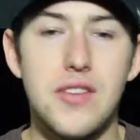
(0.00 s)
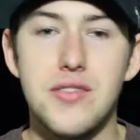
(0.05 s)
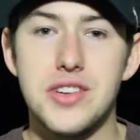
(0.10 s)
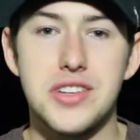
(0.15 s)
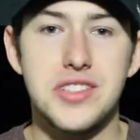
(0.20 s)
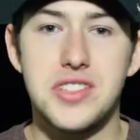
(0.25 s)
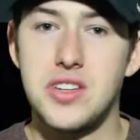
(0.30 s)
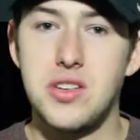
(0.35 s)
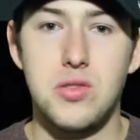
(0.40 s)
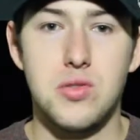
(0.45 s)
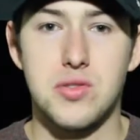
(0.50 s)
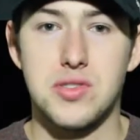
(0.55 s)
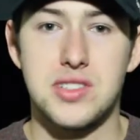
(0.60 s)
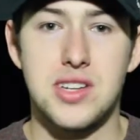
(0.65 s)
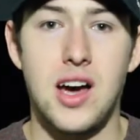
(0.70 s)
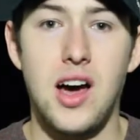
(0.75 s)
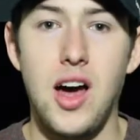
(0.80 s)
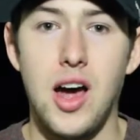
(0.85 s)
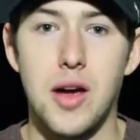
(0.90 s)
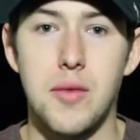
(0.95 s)
Every single
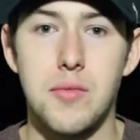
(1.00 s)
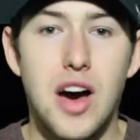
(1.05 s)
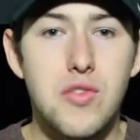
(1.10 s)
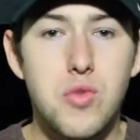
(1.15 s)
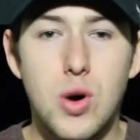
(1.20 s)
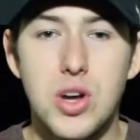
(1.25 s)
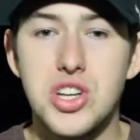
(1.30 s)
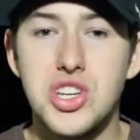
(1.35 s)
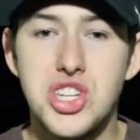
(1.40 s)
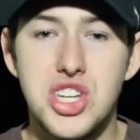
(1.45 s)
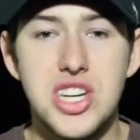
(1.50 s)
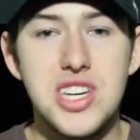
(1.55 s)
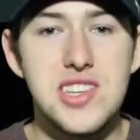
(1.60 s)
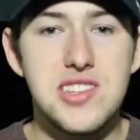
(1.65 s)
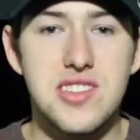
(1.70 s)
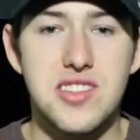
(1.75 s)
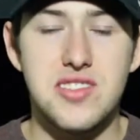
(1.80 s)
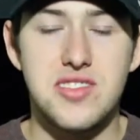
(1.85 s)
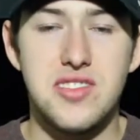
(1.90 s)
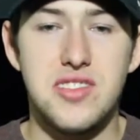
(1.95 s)
time of what
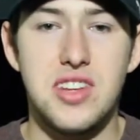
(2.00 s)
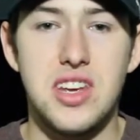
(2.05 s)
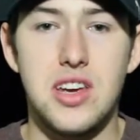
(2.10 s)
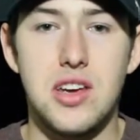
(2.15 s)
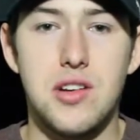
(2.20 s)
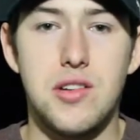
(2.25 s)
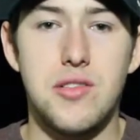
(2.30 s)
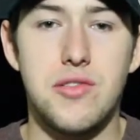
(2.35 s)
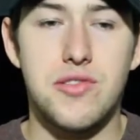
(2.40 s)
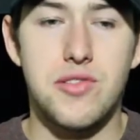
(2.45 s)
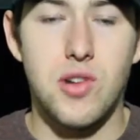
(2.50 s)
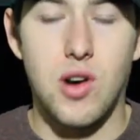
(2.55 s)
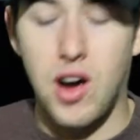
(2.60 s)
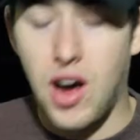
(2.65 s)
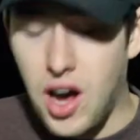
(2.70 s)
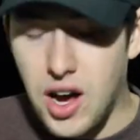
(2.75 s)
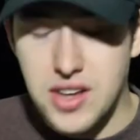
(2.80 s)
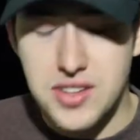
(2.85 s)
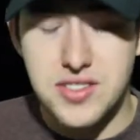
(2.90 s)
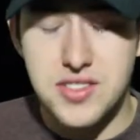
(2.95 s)
Jesus did
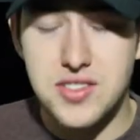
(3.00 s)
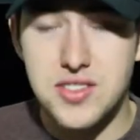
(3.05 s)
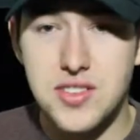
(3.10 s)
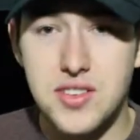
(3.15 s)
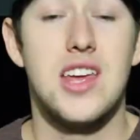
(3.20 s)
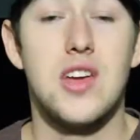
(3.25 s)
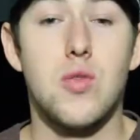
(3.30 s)
for us.